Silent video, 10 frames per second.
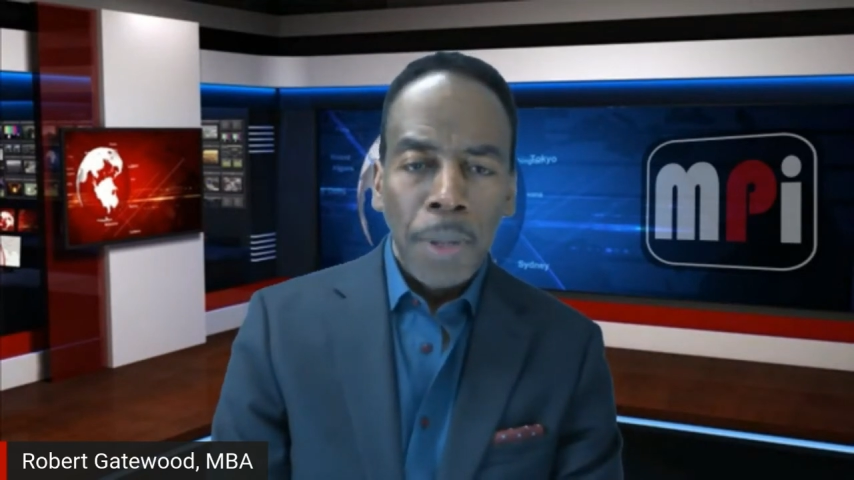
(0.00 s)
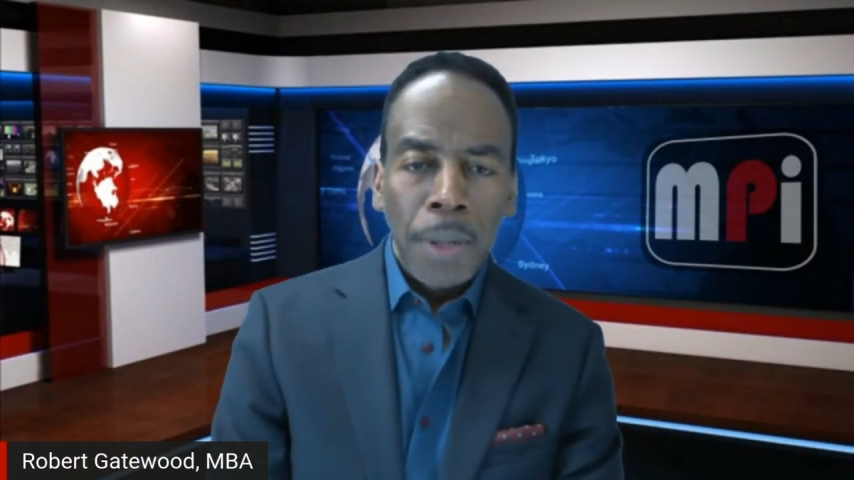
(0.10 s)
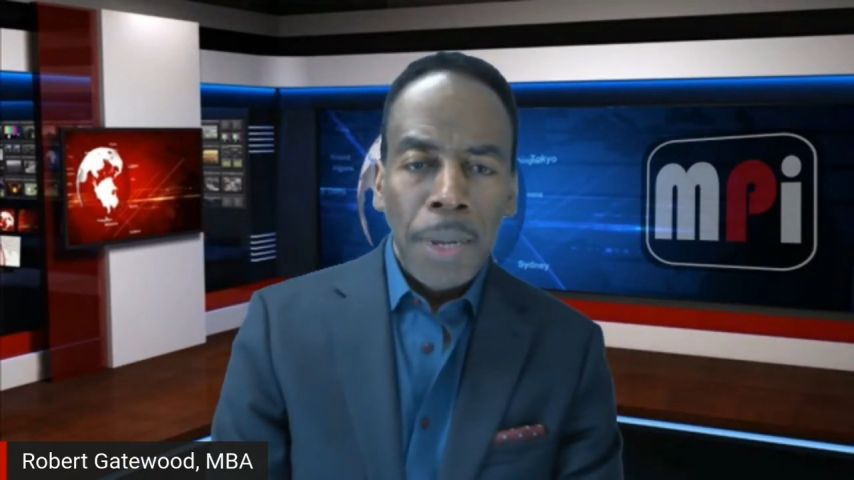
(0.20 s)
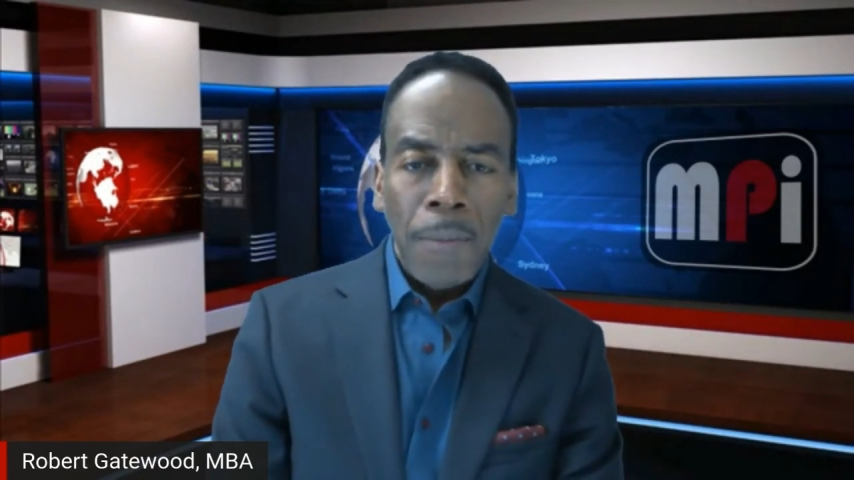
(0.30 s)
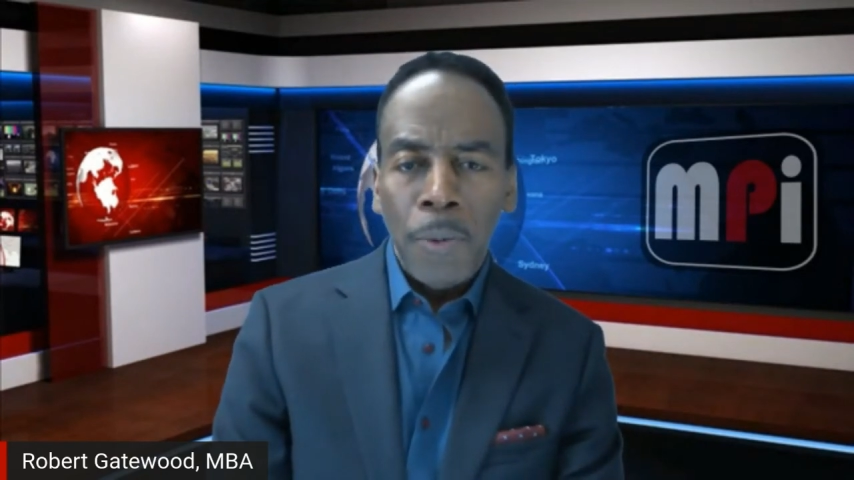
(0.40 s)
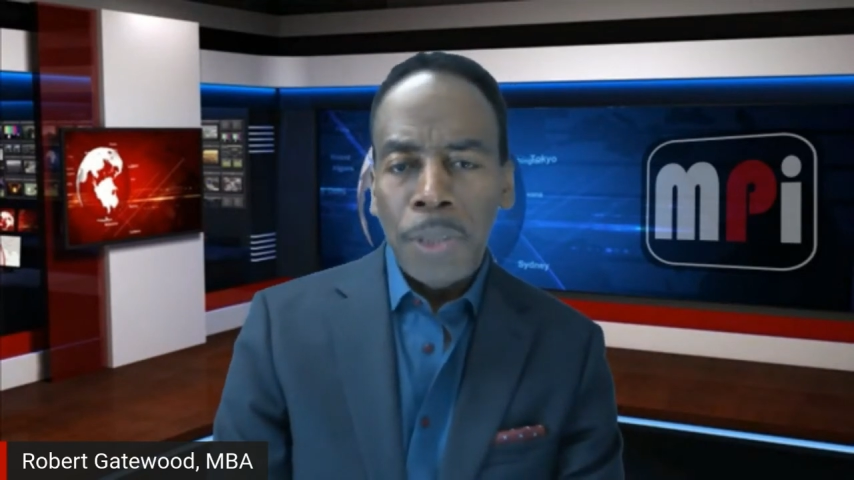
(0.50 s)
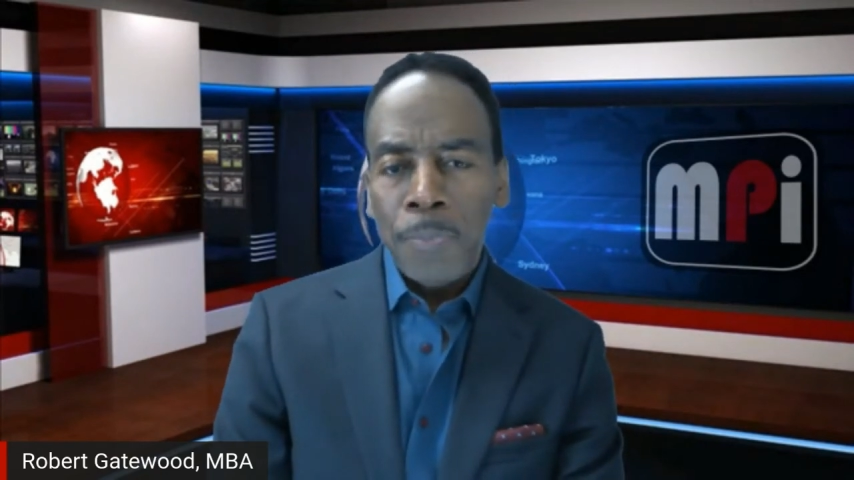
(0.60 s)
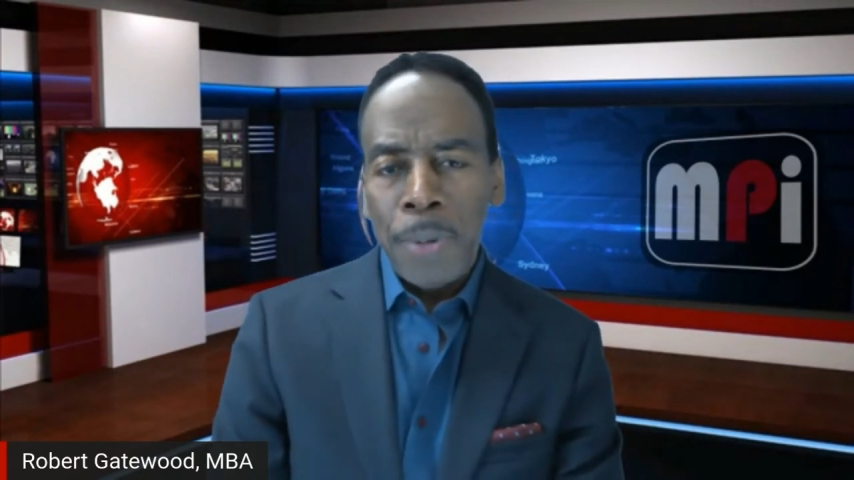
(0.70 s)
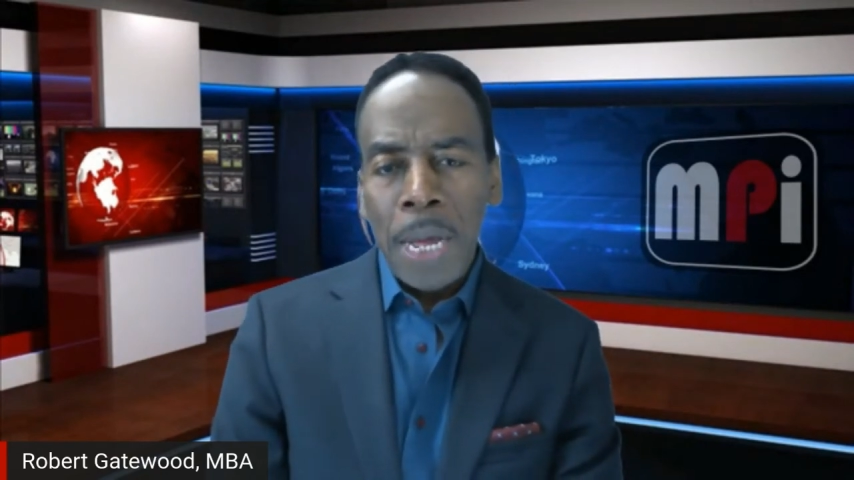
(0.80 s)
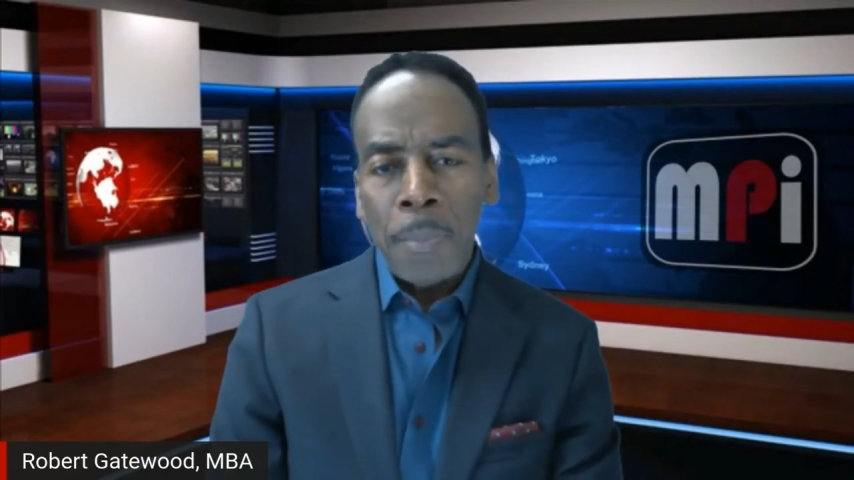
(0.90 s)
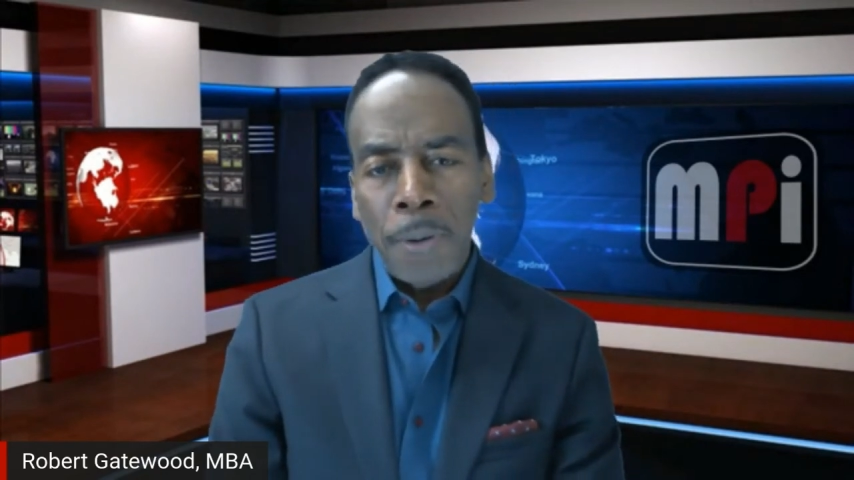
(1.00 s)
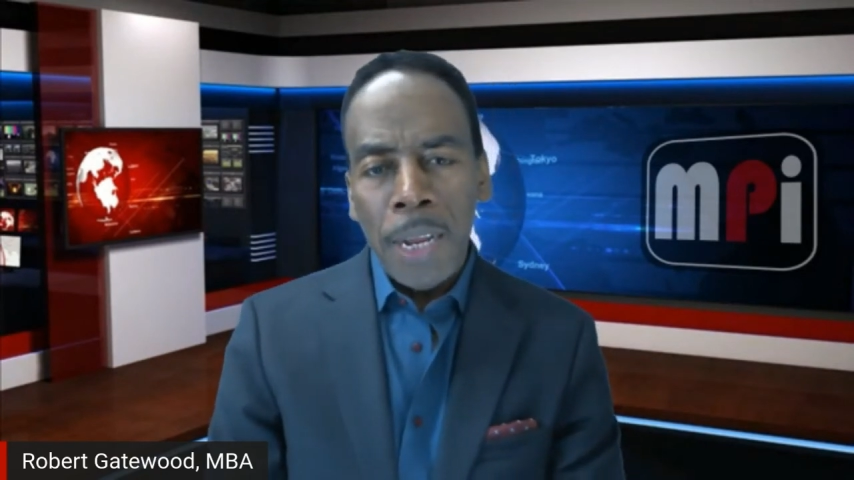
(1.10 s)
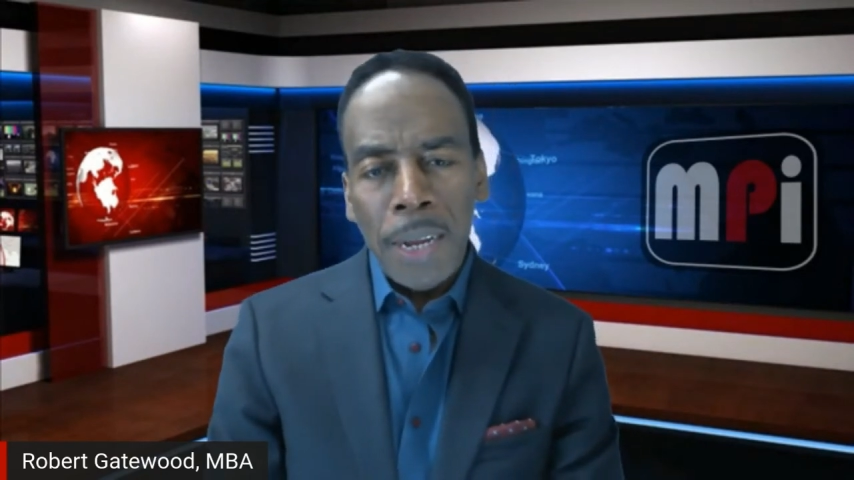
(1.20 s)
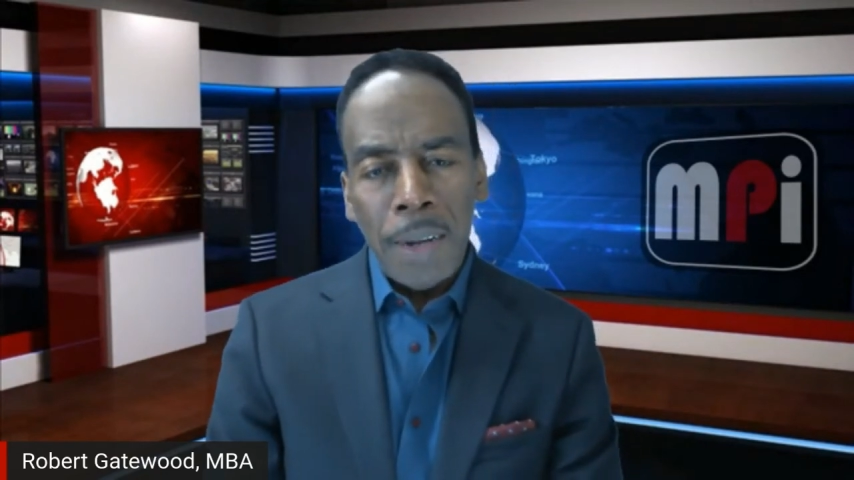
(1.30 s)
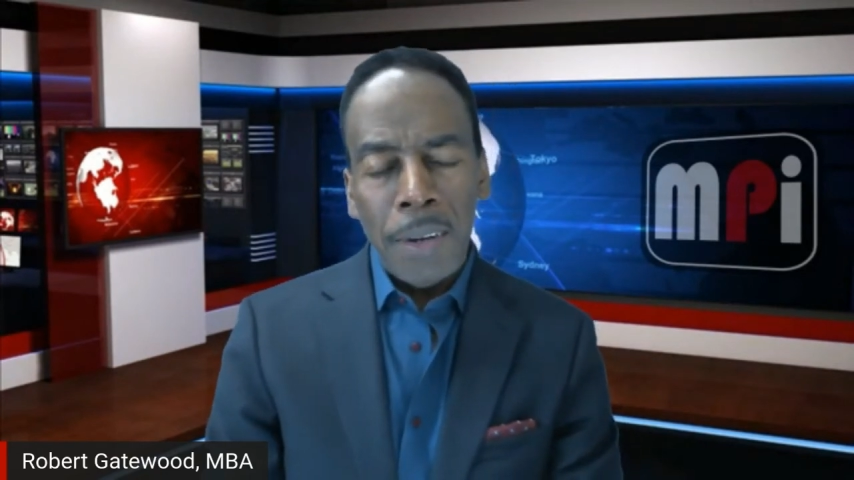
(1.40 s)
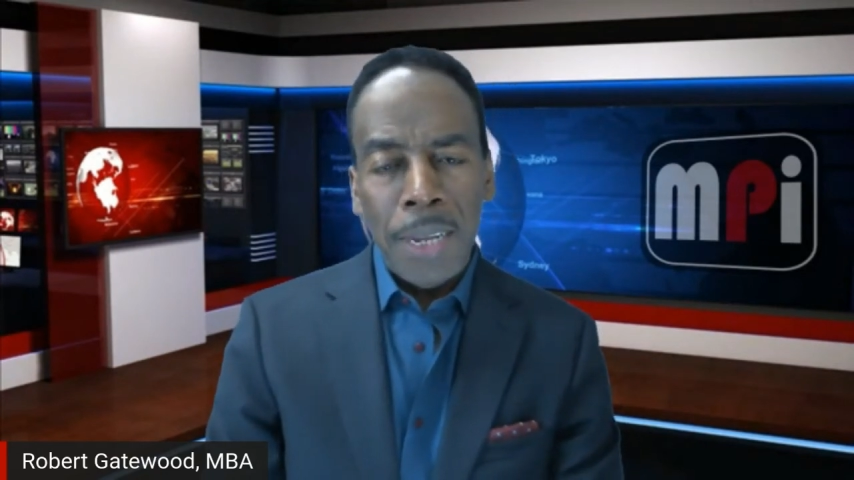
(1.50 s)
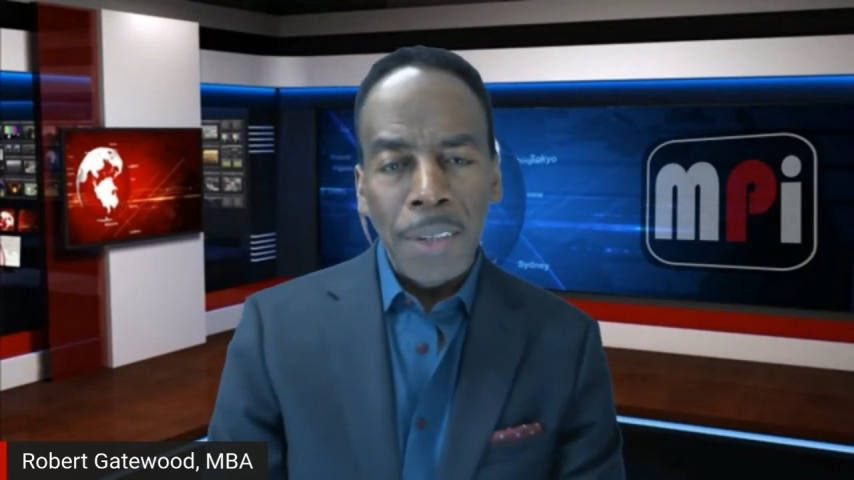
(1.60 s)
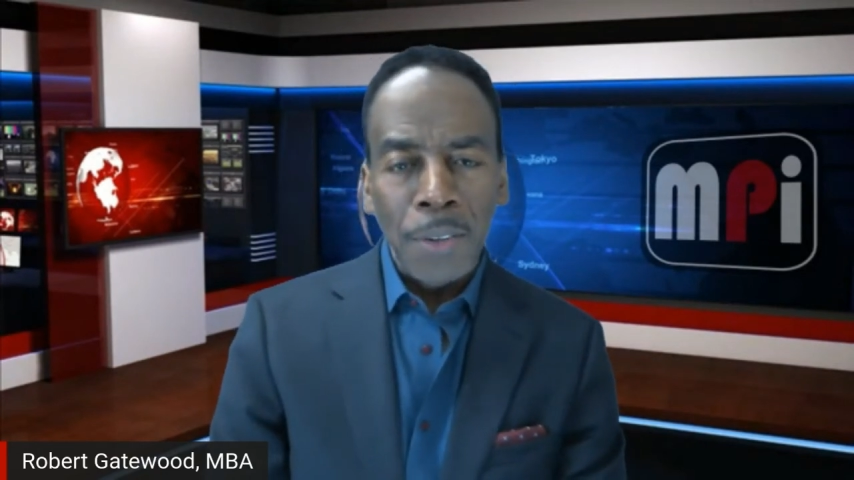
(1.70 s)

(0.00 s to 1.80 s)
Now, what's popular right now in the digital